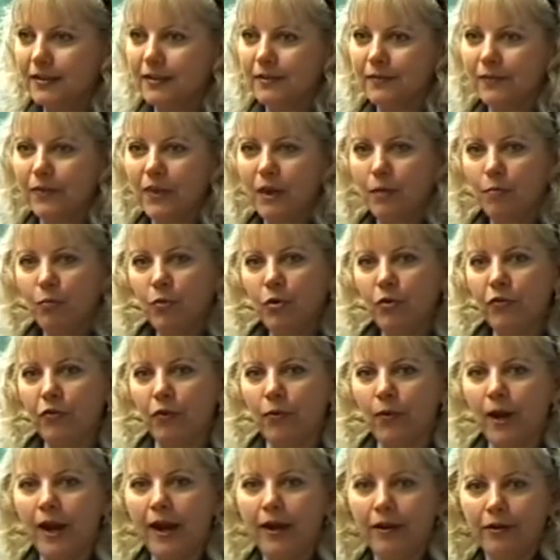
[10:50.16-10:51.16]
that move
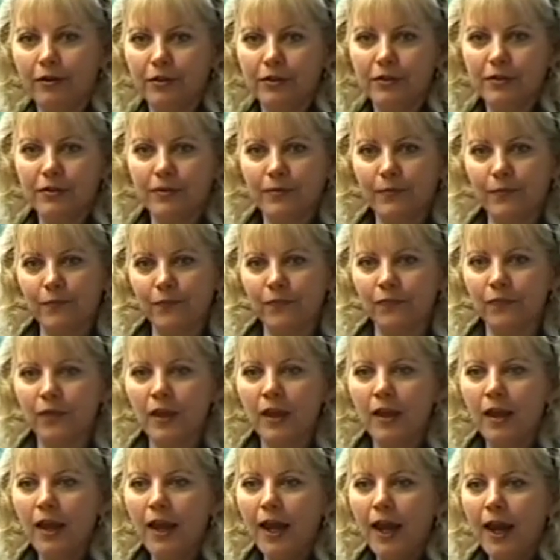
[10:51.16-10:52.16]
around.
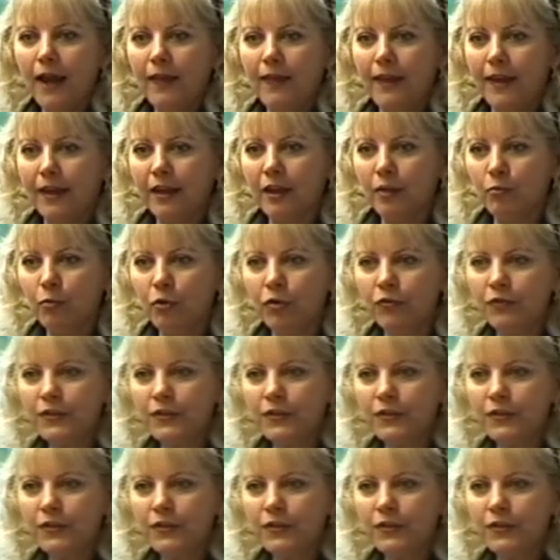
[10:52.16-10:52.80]
And they can move